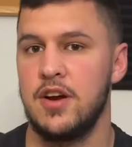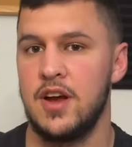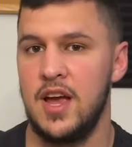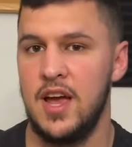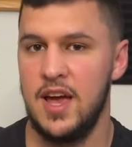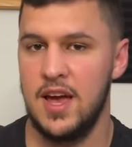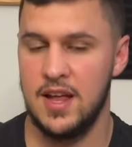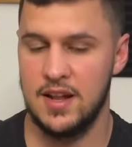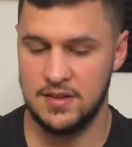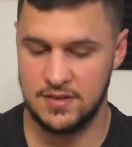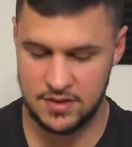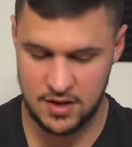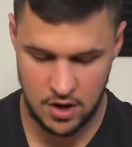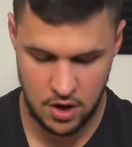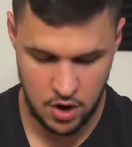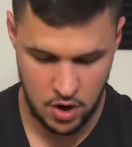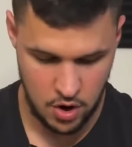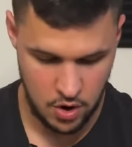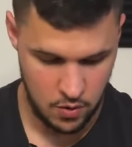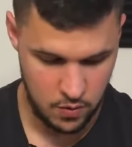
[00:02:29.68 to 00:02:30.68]
hands,
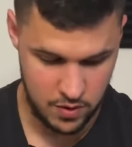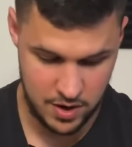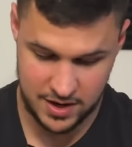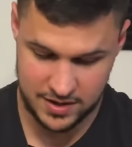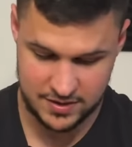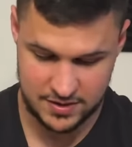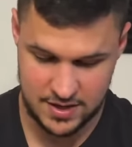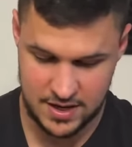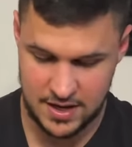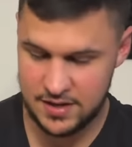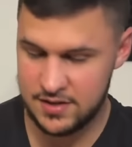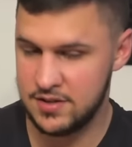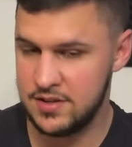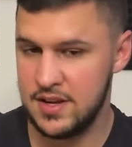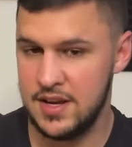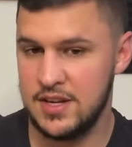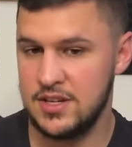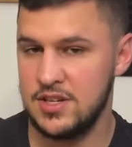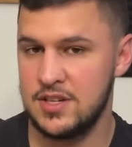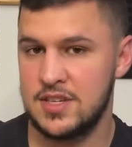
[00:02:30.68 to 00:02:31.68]
whereas this,
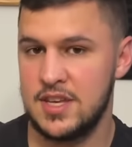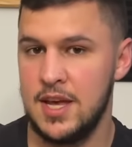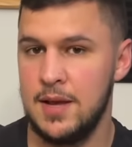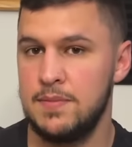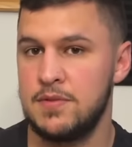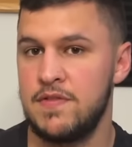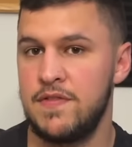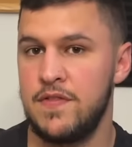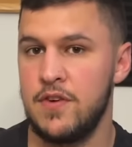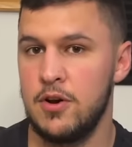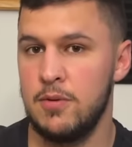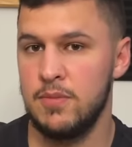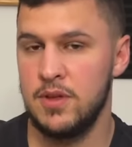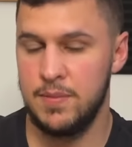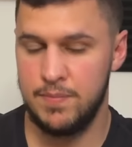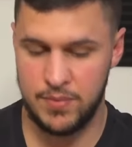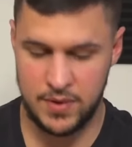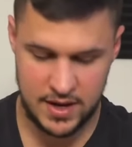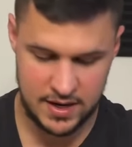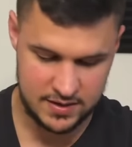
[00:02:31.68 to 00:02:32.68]
it just keeps firmly
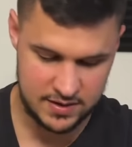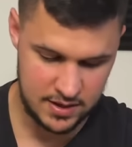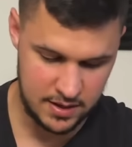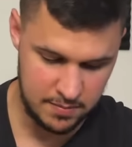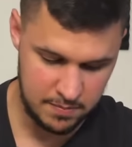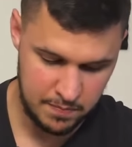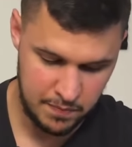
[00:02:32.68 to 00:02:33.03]
planted.